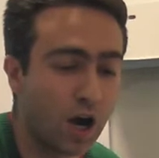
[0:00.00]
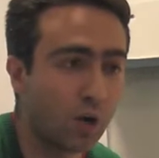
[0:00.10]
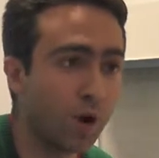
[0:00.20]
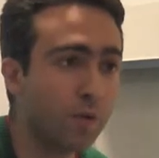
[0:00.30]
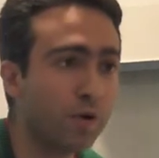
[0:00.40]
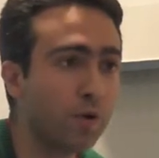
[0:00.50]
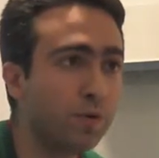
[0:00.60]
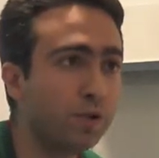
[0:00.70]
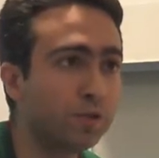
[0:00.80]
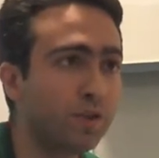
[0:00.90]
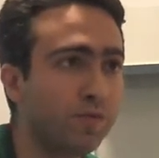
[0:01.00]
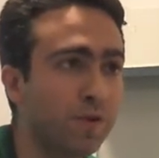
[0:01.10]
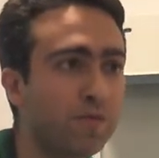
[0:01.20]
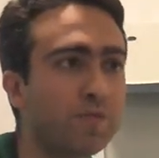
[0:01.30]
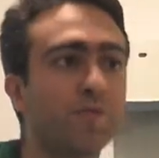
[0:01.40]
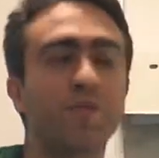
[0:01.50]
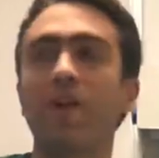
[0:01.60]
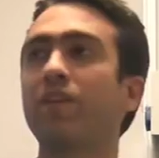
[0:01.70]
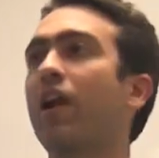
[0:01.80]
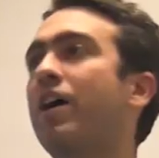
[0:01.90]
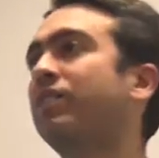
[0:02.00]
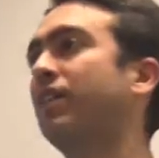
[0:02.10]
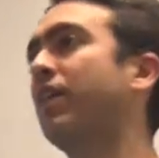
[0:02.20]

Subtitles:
When we were going to the fifth and the last